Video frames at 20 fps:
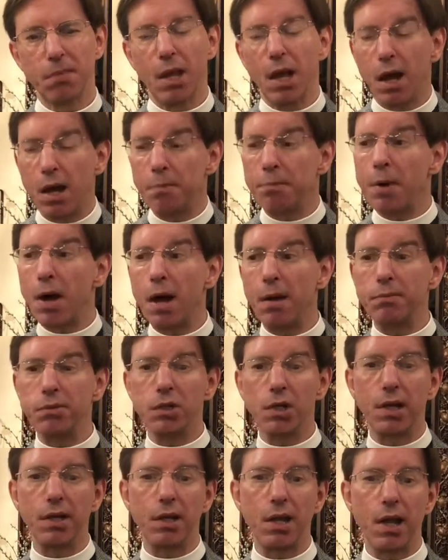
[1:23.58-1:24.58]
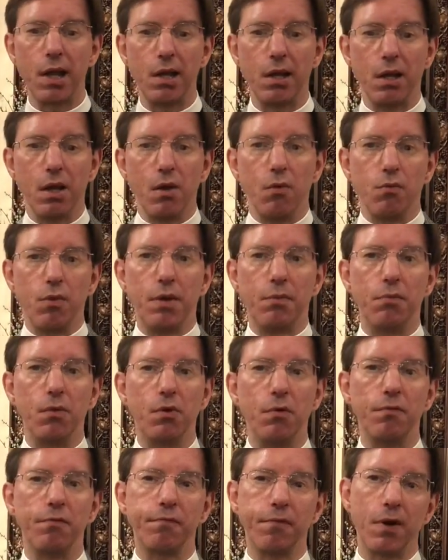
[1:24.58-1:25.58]
On Palm Sunday, we
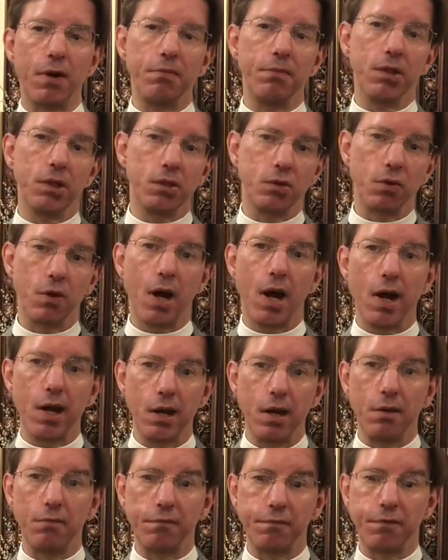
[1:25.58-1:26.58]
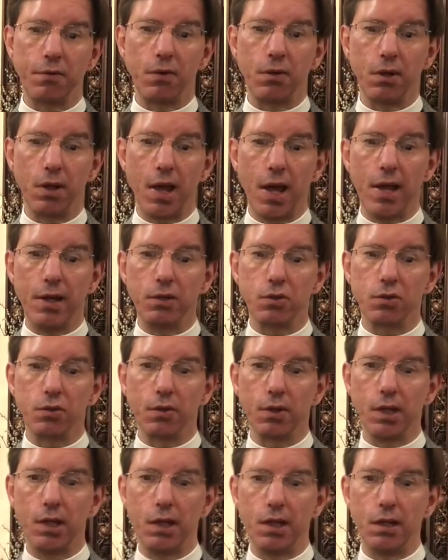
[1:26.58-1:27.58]
move from the triumphal
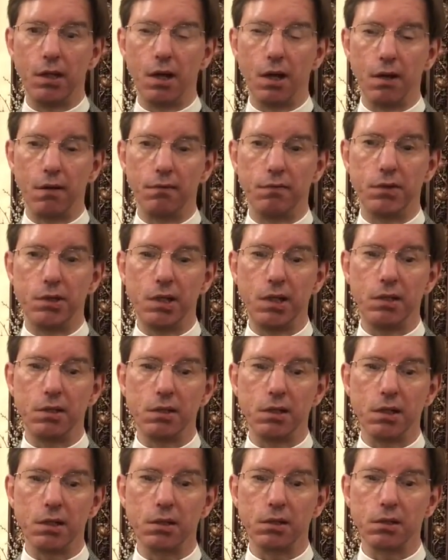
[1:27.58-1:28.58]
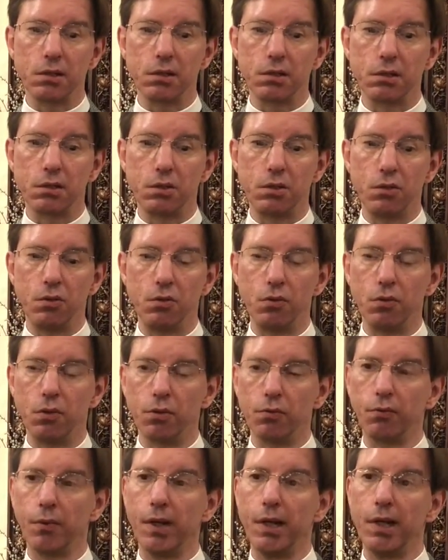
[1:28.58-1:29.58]
entry of Jesus to
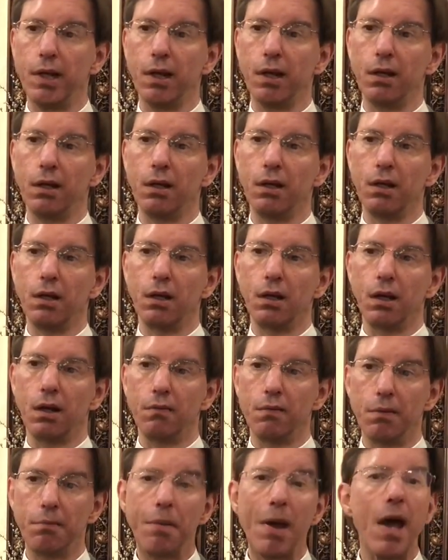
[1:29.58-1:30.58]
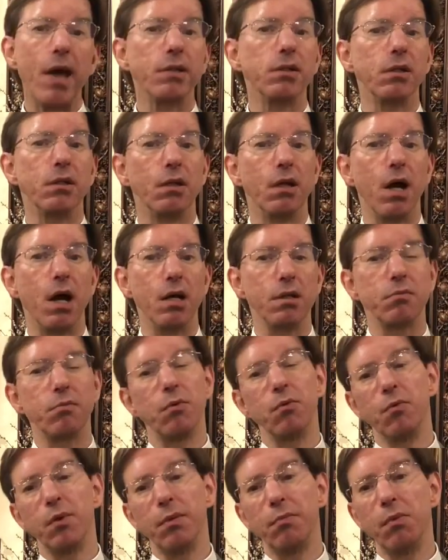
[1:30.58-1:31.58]
the reading of the Passion
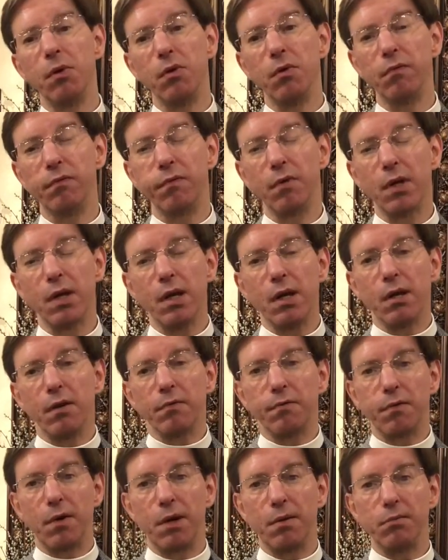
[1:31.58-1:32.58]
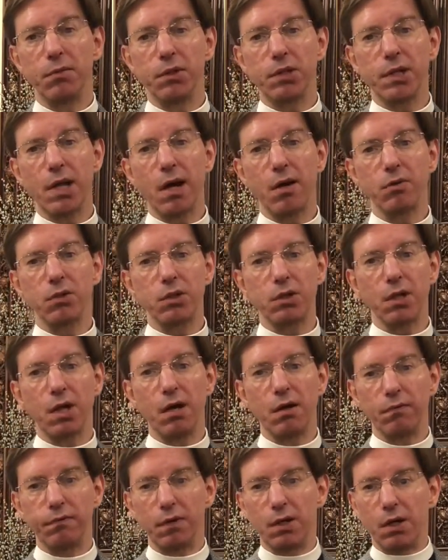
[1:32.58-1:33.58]
Gospel. We move from shouts
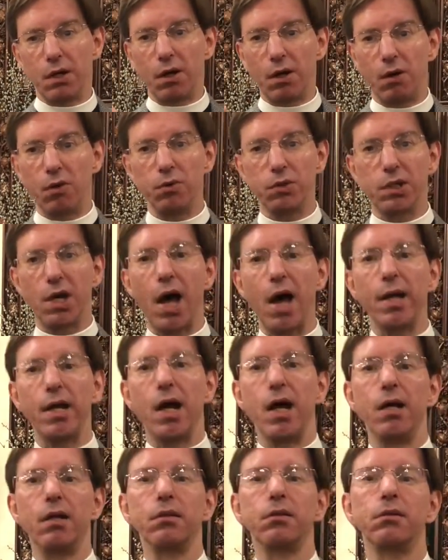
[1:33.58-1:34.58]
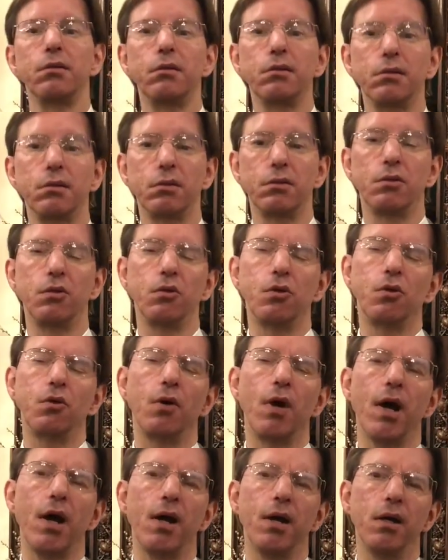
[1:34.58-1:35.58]
of Hosanna to
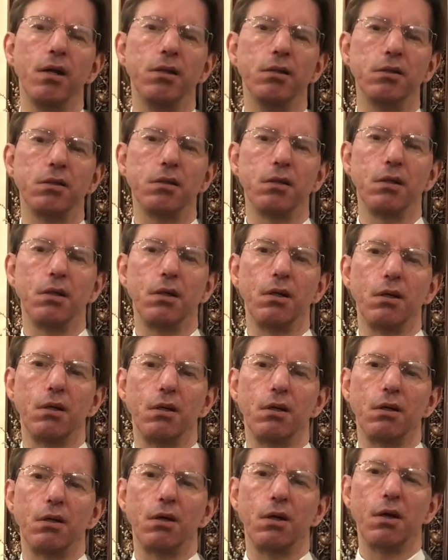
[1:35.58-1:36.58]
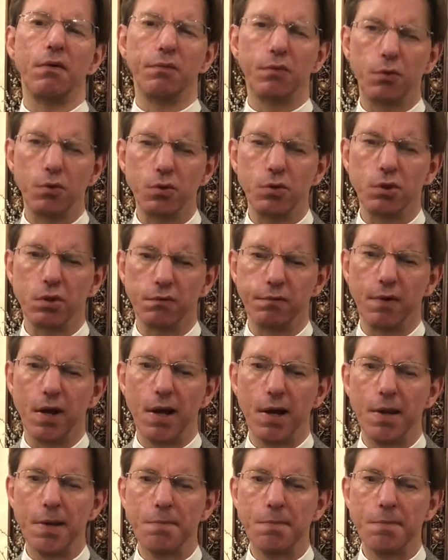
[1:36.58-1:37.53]
cries of Crucify.